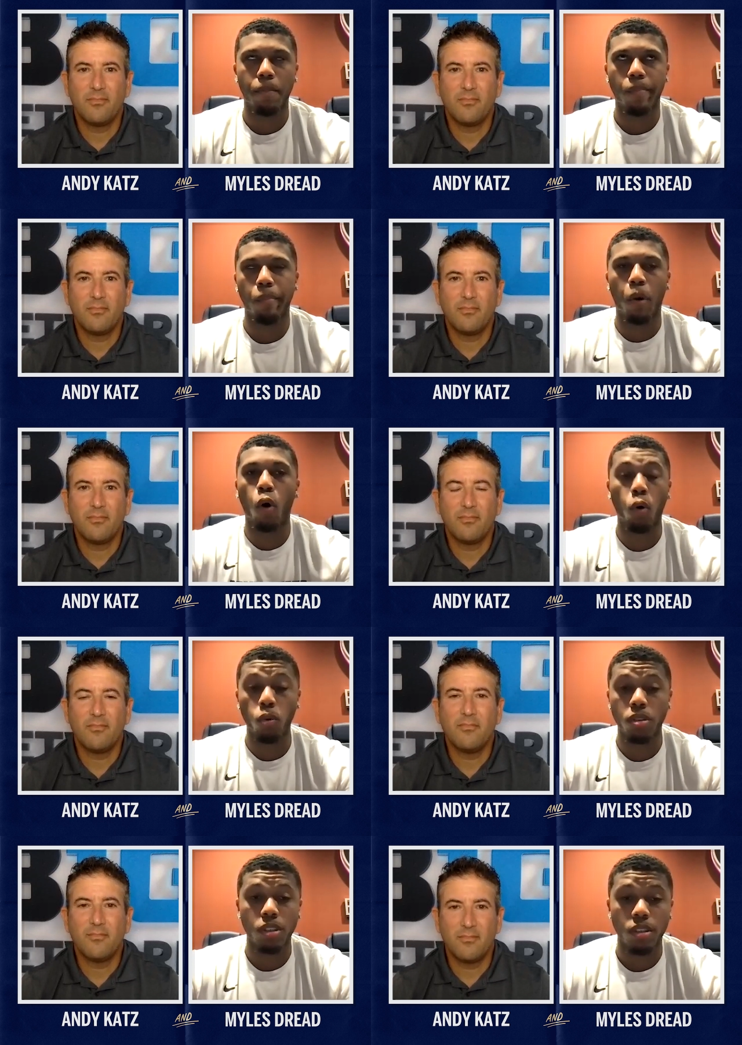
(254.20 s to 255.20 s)

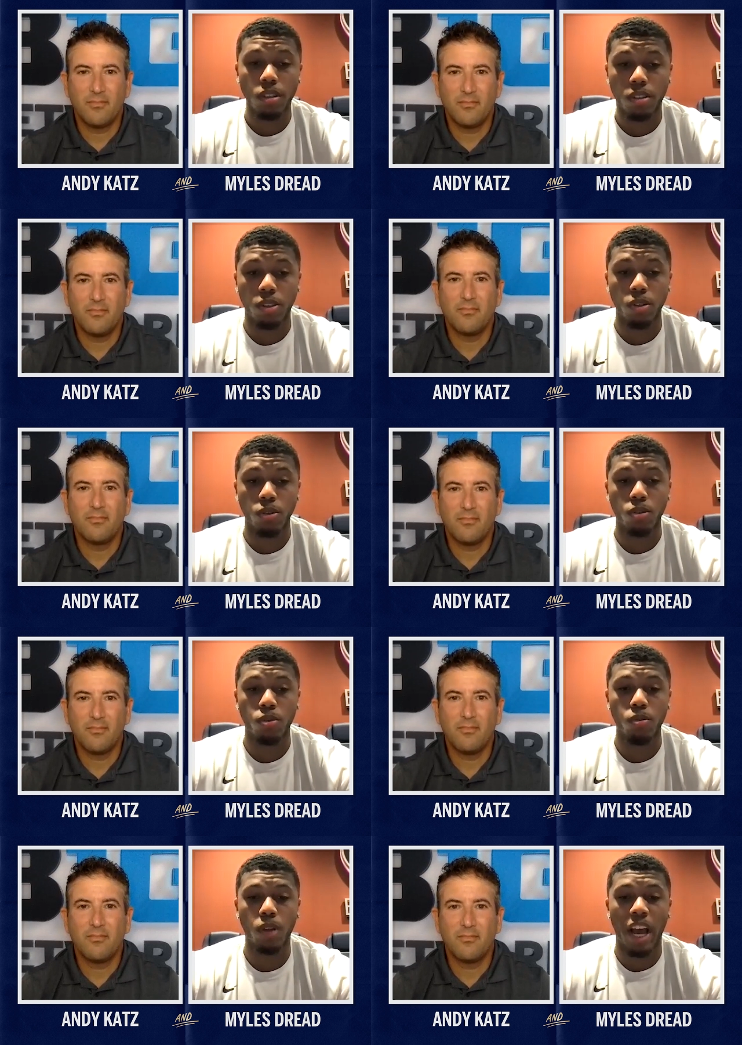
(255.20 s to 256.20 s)
Speaker 1: mold
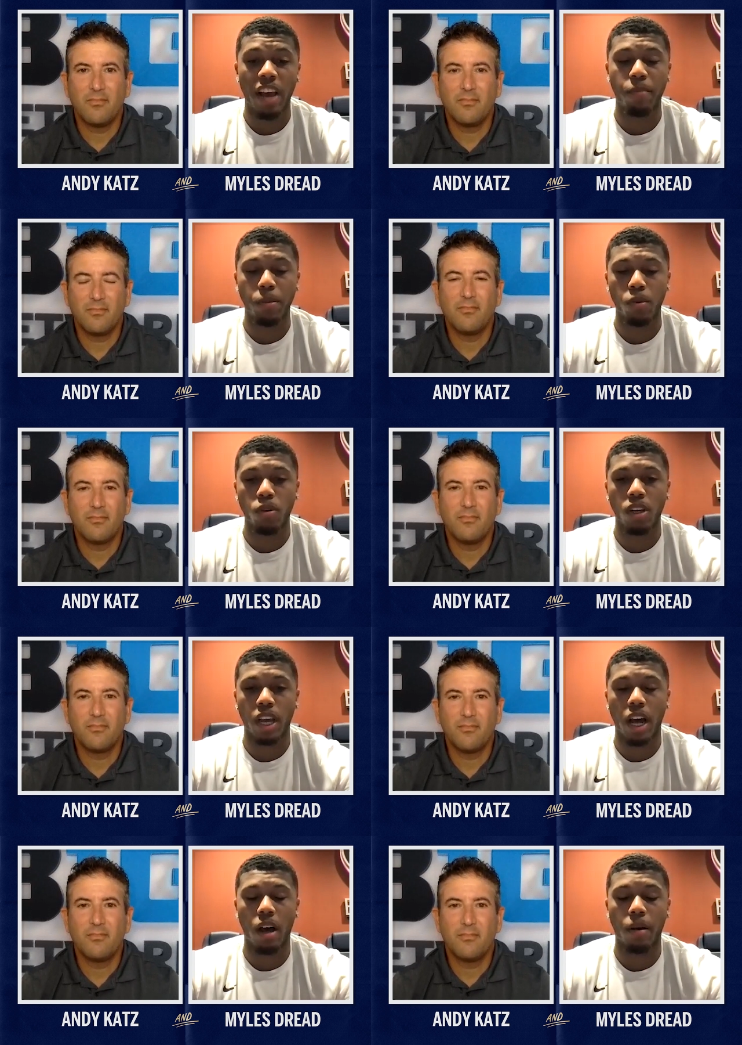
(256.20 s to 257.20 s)
to have people look
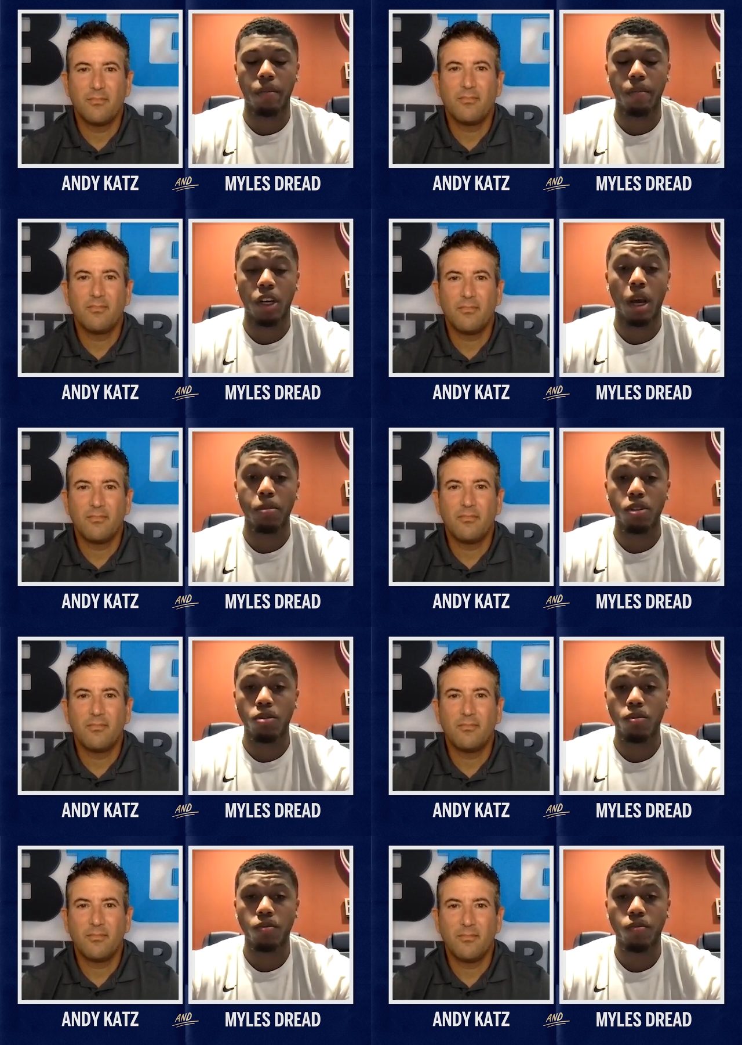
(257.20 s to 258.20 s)
um look up to
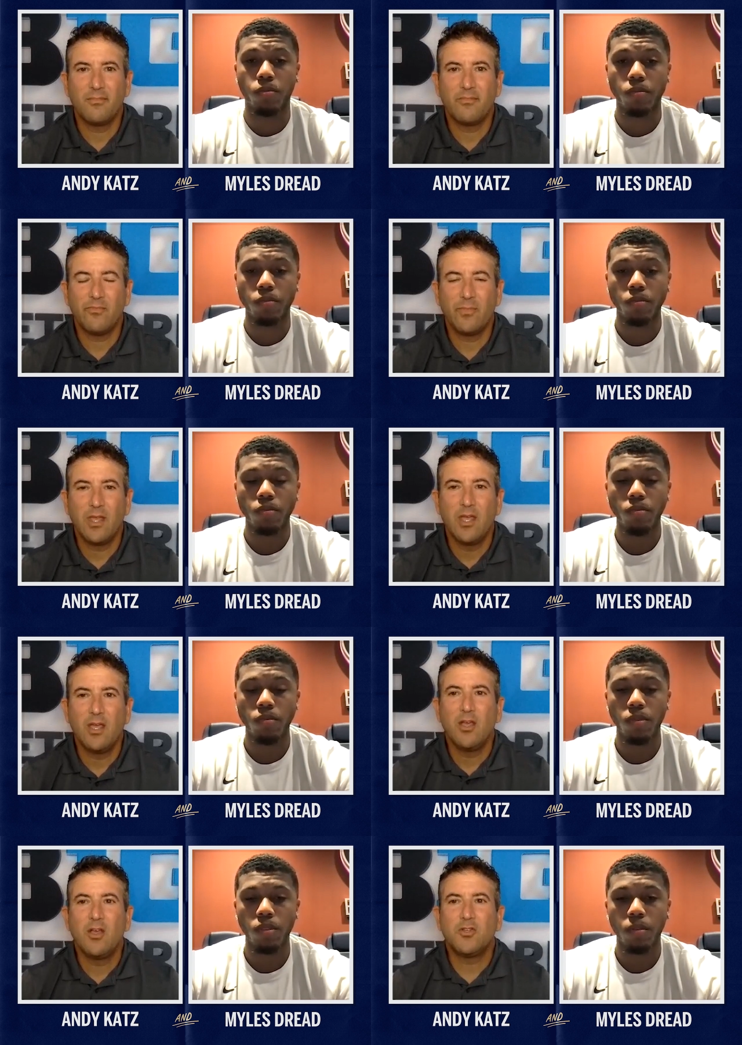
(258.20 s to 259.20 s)

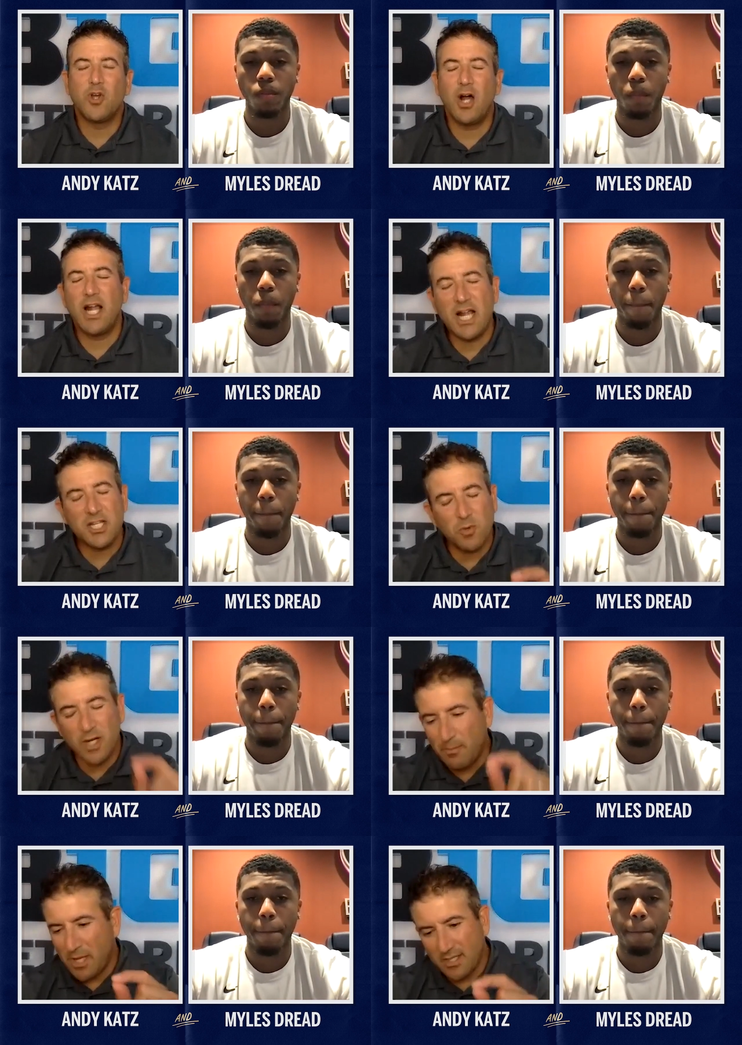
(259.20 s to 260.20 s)
Speaker 2: so I, I just
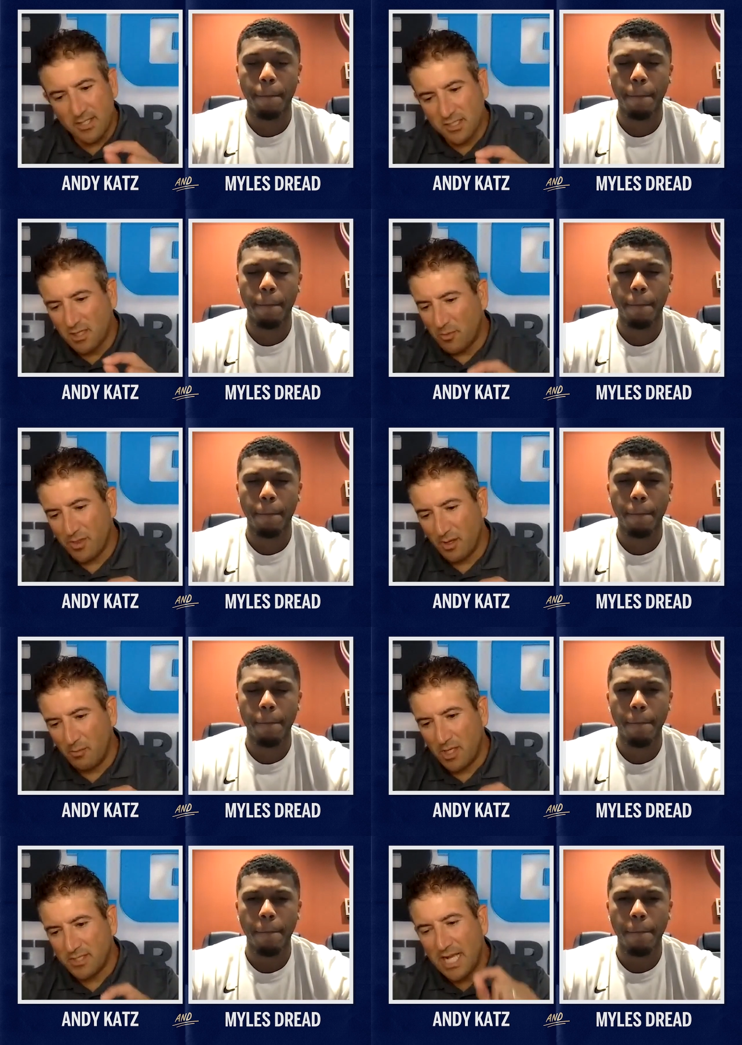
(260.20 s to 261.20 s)
want to get back to this summer
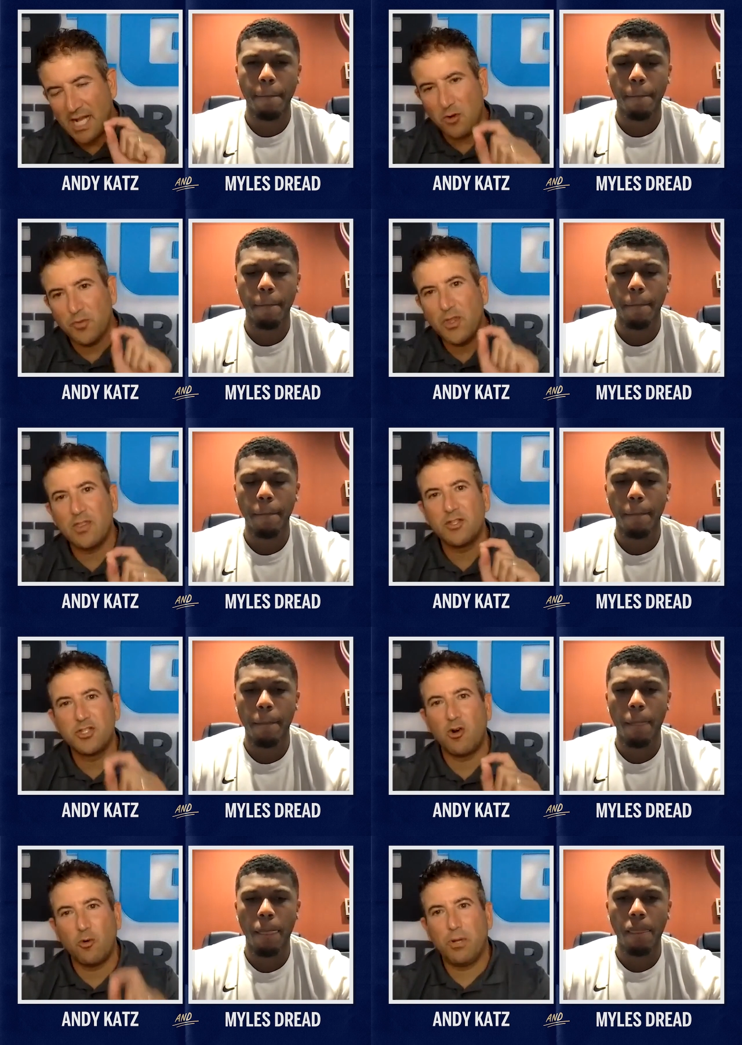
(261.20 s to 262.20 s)
thing because I don't think the
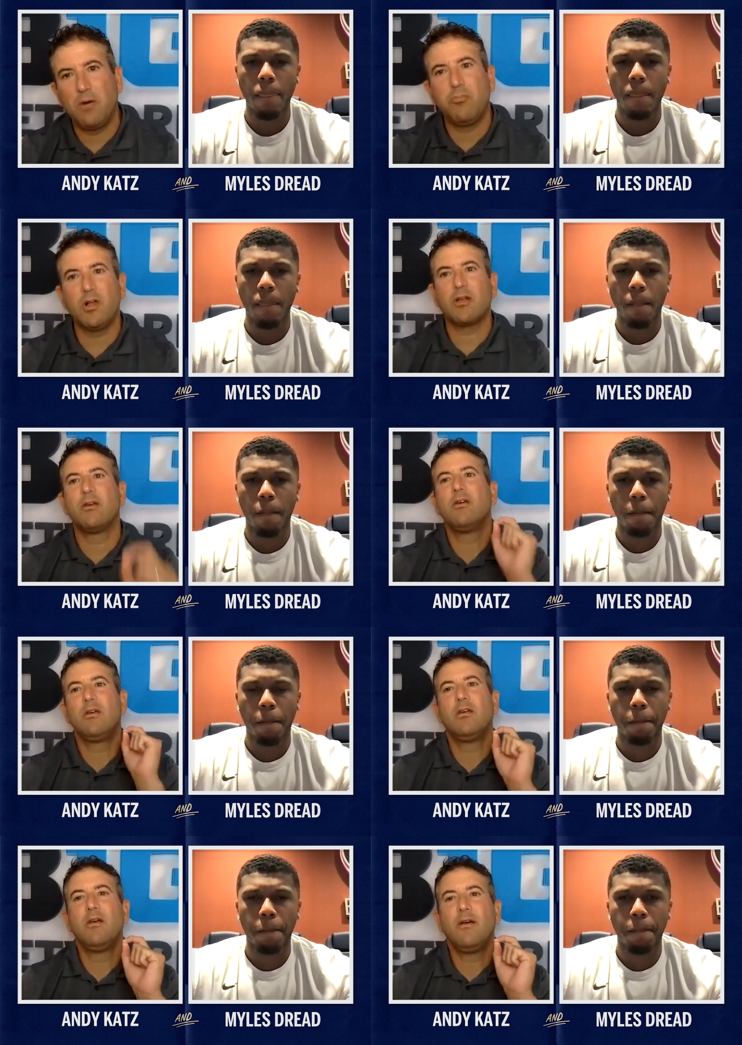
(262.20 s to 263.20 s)
general public
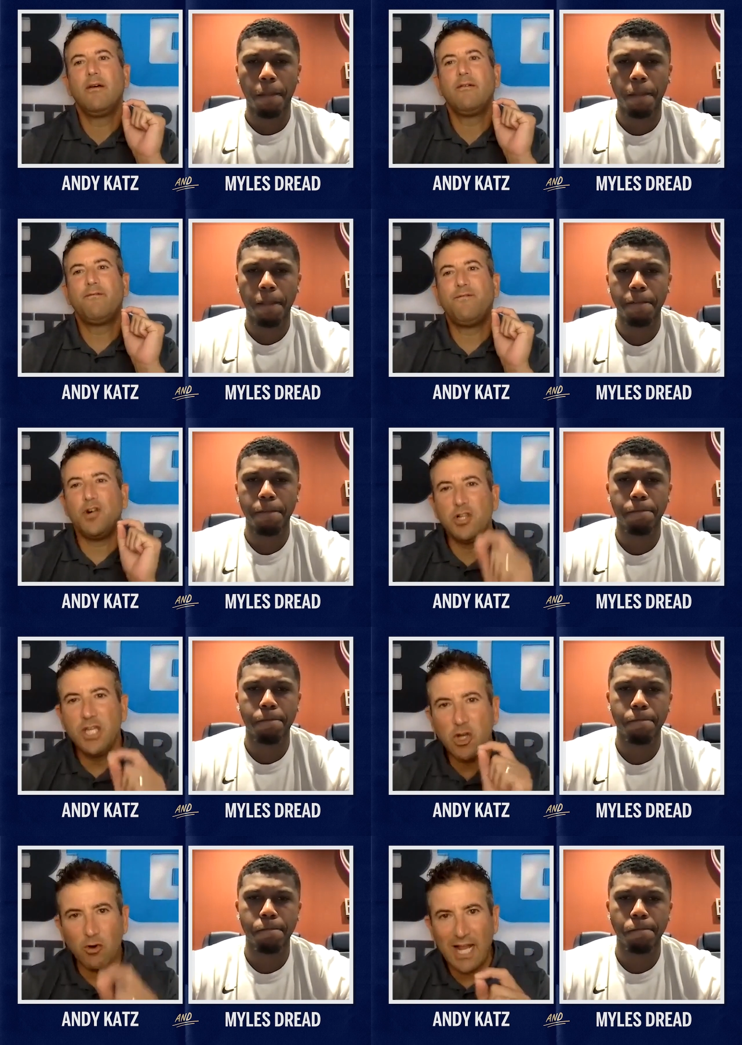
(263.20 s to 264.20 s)

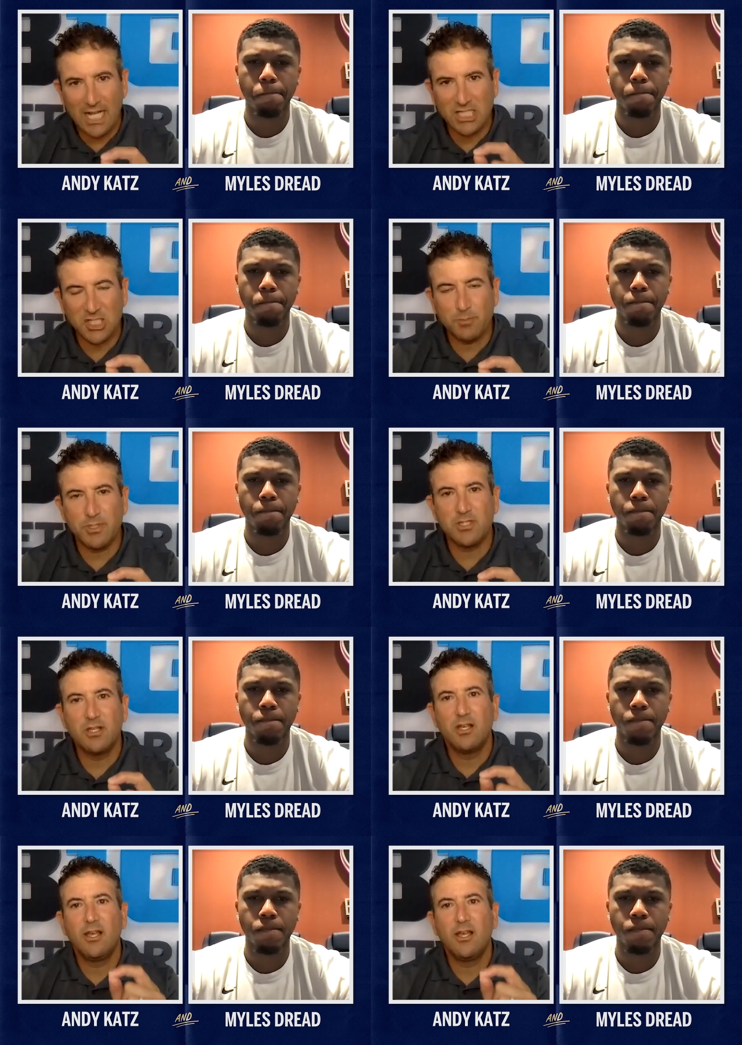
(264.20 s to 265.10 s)
fully grasps